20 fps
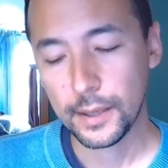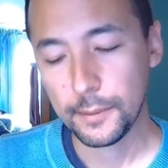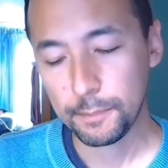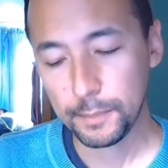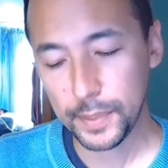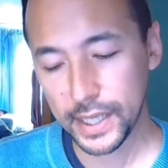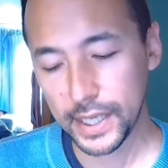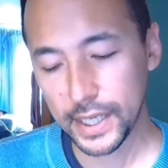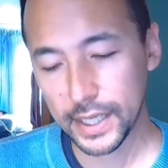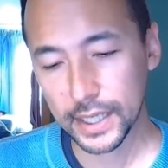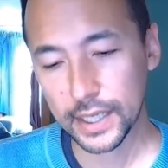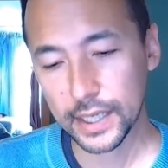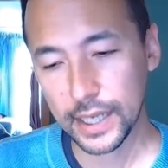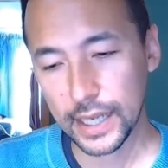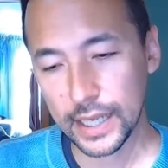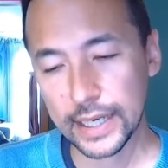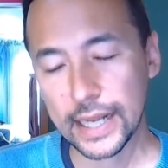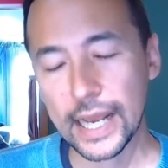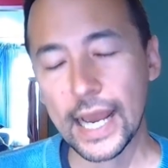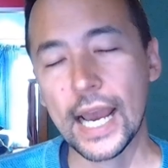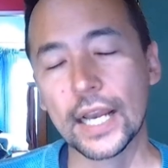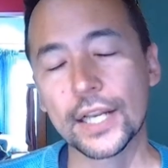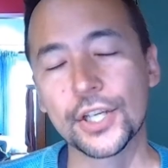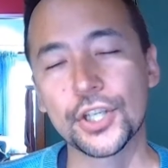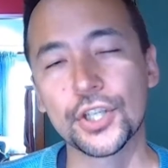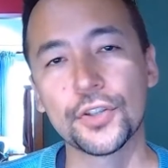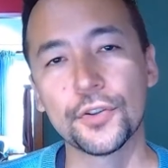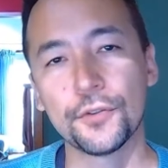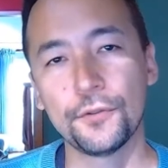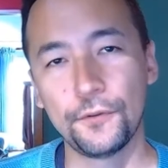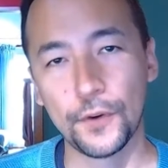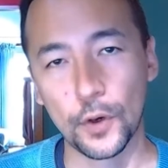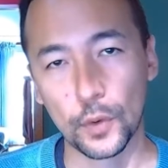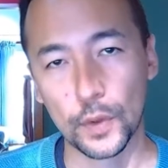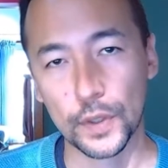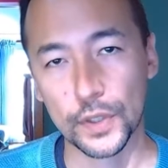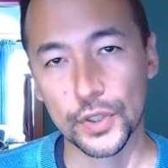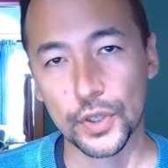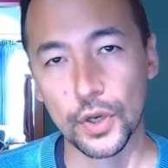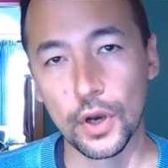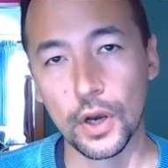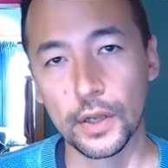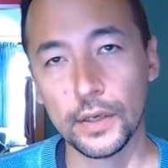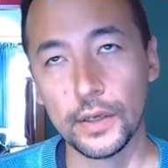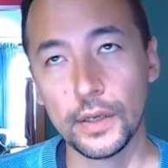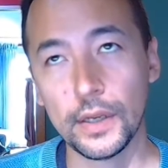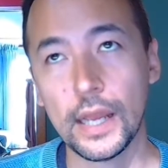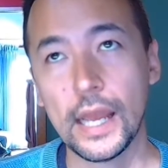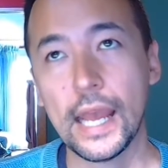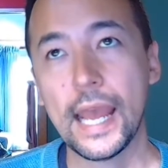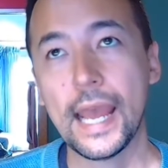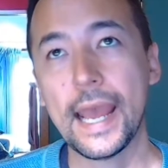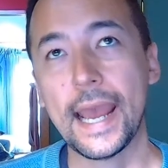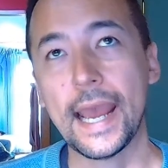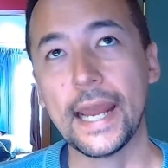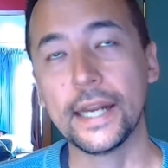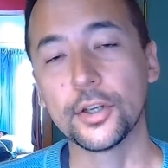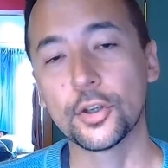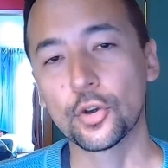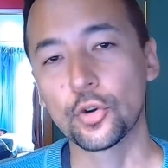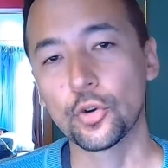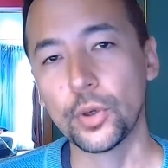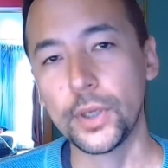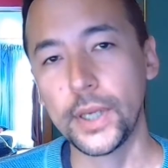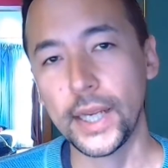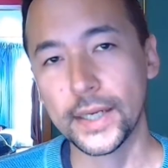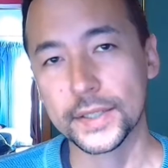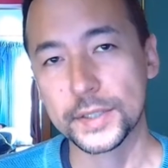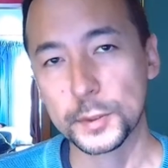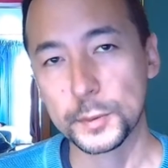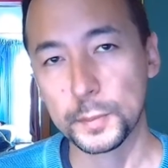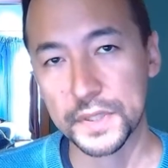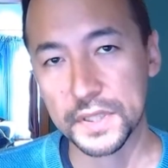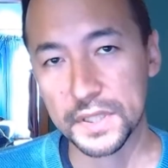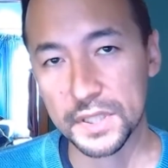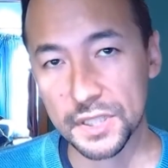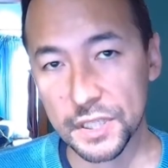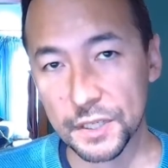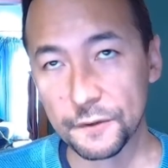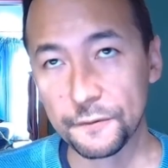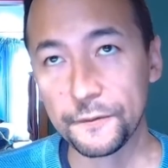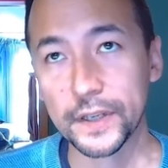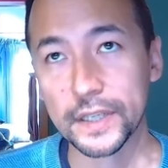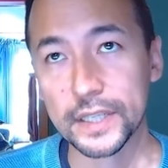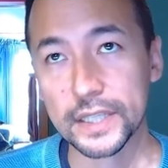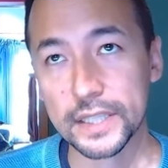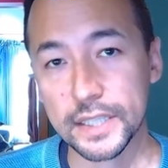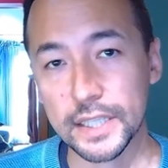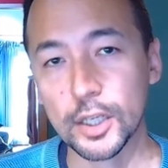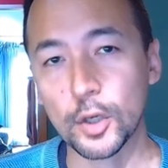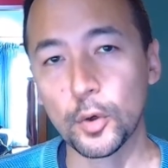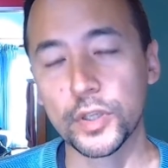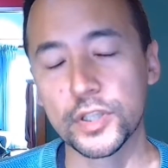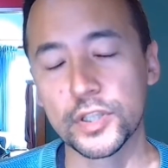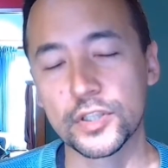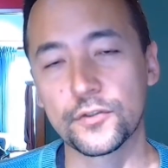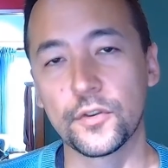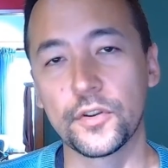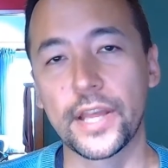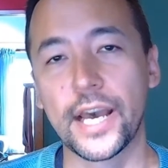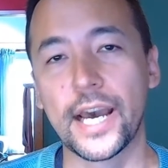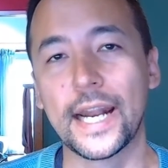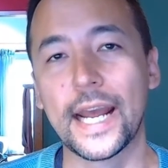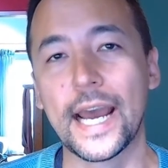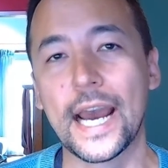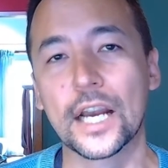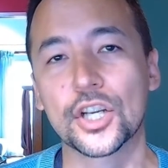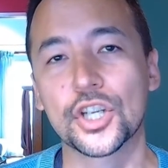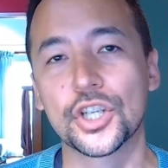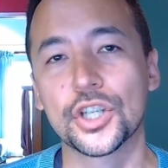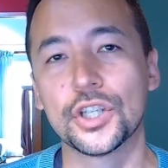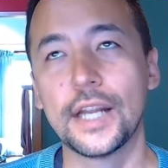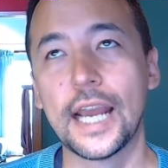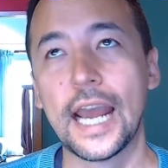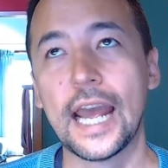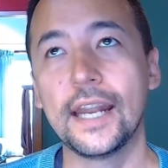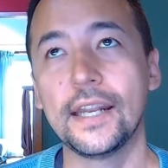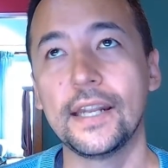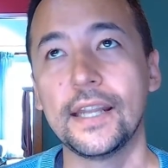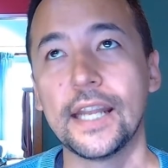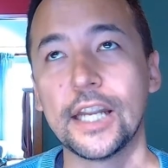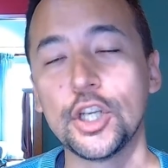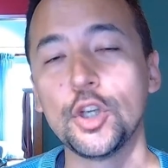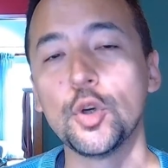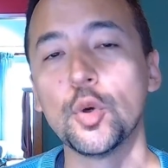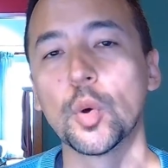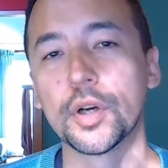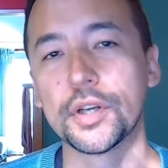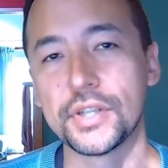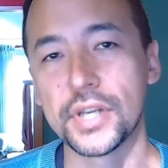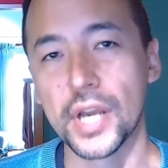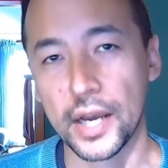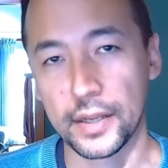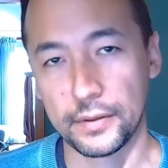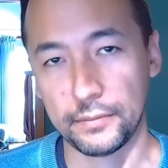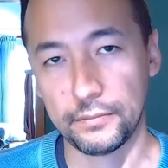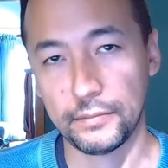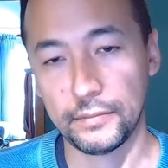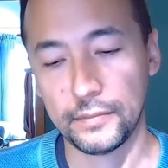Pick an action to focus on and create a specific sequence for that action, and then you are done.